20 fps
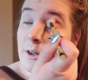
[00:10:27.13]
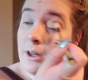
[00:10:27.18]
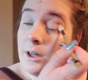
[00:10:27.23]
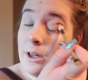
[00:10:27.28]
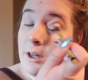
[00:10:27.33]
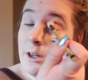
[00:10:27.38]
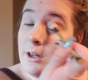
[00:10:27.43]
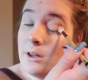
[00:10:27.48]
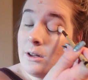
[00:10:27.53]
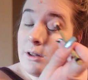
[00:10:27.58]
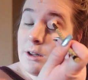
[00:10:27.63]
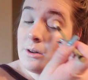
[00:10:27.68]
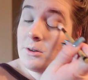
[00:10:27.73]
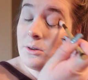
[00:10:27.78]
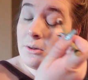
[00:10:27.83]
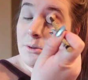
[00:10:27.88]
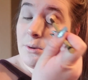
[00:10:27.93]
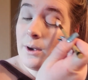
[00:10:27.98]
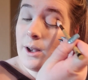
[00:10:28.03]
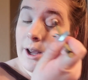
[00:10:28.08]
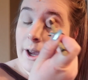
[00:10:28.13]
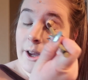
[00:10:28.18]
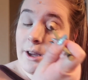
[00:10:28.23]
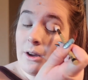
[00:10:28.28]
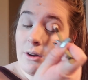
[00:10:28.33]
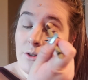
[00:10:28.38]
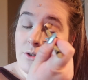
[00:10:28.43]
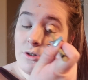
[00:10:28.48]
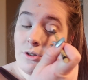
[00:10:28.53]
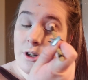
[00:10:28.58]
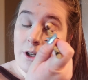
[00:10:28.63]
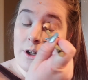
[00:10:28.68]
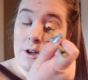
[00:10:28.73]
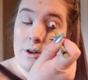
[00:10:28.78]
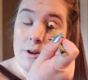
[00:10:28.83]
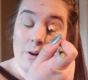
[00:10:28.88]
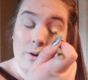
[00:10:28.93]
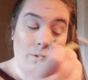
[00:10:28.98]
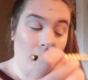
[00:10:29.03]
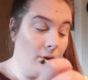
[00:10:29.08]
And this is what I usually
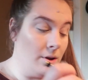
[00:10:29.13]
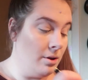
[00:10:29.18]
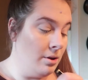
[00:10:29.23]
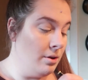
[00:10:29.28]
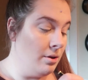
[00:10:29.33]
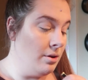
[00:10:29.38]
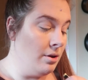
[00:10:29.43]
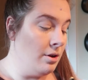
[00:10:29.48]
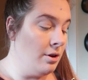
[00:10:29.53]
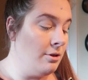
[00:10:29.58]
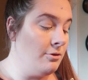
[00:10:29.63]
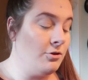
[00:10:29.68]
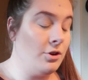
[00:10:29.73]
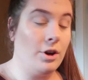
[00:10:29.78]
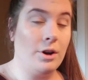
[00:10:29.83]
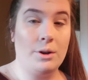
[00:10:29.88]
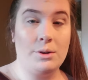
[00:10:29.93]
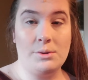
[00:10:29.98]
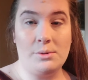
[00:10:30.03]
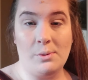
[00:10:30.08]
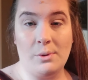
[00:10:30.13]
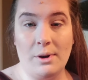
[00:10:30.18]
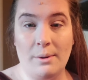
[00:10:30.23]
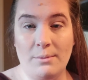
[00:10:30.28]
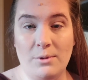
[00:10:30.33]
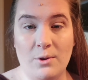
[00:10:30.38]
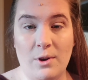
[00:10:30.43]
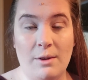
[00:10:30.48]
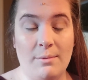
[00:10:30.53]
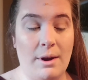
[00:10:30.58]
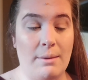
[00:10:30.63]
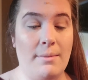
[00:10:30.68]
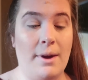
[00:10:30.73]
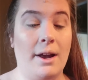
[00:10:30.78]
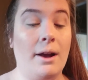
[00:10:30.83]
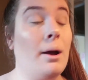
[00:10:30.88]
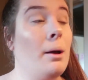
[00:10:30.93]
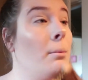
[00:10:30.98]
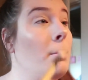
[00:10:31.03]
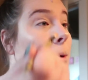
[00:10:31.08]
do first when I'm doing my
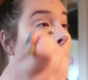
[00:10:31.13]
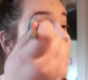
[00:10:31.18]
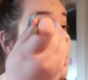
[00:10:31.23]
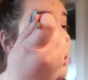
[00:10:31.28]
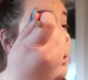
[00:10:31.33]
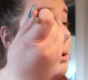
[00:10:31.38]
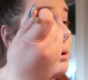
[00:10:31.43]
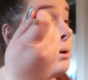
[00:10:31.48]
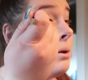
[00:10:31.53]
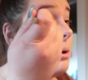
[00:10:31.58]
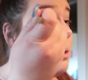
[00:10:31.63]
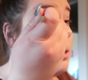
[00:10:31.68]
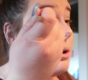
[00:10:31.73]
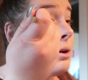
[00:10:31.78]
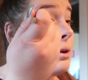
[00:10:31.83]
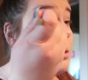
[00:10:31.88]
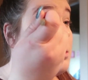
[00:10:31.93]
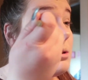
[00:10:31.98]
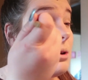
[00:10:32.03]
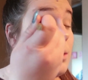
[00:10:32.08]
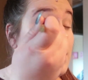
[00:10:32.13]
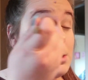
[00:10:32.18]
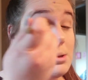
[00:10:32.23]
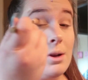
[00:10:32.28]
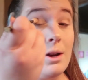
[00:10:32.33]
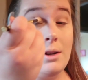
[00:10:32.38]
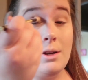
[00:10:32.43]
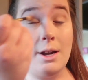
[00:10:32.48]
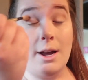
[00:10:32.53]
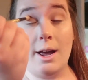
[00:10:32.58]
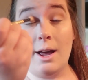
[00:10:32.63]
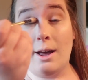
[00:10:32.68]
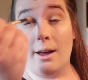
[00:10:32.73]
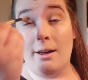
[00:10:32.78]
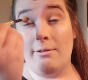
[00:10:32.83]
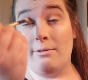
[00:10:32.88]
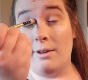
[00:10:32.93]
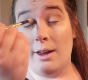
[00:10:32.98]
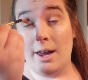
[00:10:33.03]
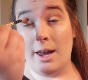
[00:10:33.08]
makeup. It's always good to
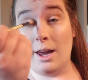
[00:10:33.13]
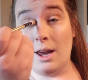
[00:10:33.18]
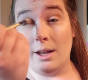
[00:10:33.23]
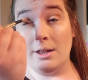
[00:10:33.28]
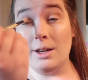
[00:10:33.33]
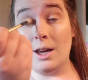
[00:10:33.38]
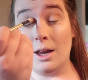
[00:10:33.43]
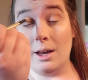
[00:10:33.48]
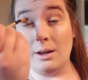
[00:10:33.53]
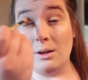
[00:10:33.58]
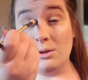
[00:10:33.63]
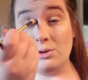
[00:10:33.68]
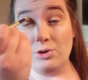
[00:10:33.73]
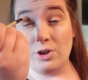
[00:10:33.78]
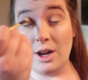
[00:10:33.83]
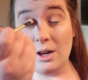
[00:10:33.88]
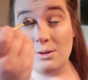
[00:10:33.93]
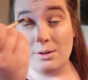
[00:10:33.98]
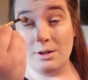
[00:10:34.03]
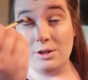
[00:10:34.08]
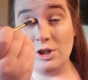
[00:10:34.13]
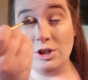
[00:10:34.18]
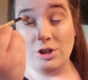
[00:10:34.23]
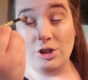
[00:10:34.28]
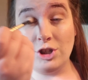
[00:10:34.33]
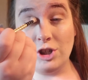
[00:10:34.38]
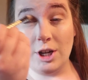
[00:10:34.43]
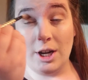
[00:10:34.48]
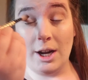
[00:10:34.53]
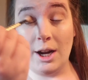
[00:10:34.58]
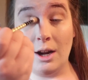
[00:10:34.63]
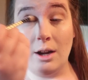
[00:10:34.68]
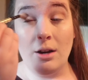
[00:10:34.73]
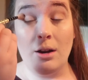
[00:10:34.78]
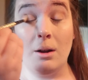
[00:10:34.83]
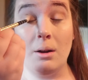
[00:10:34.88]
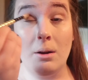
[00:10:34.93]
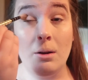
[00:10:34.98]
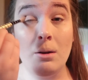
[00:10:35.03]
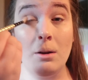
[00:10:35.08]
have a nice transition
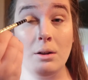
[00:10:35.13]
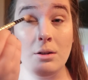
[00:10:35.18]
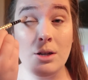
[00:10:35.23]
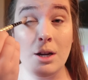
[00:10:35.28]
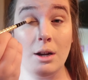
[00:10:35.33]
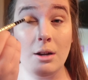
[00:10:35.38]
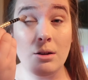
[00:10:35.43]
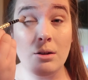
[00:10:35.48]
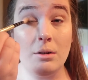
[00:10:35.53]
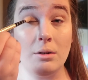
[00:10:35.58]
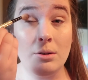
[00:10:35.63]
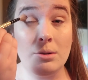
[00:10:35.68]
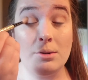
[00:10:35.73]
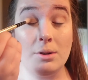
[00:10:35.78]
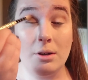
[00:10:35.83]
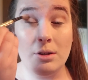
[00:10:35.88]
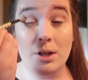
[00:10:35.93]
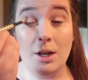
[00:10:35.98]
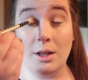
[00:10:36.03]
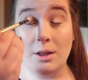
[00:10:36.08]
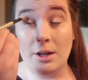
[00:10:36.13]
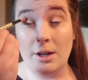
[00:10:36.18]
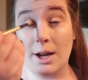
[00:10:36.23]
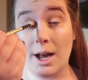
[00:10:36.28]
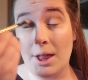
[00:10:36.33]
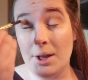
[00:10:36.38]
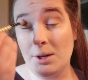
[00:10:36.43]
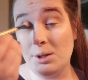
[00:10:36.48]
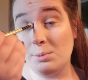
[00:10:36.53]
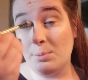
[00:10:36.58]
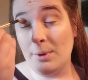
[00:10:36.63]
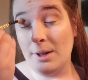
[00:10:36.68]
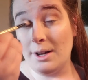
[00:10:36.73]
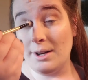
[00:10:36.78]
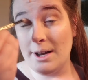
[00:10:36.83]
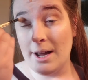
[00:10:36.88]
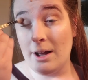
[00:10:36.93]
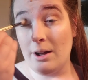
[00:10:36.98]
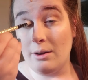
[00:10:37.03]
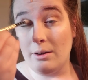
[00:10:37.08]
shade down so then the colors
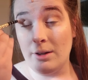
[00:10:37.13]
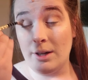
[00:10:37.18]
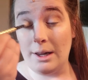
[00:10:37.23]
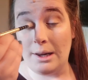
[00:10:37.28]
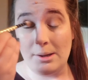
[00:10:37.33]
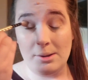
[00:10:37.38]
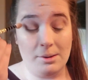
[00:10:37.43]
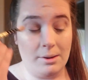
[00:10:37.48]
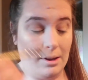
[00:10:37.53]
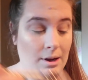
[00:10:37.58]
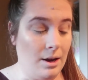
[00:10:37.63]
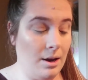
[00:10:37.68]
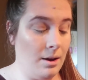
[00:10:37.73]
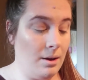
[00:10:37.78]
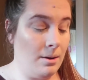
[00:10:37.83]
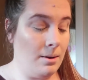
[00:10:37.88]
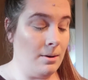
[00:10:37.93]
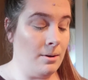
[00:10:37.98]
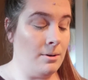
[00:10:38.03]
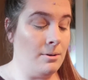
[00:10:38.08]
blend out easily.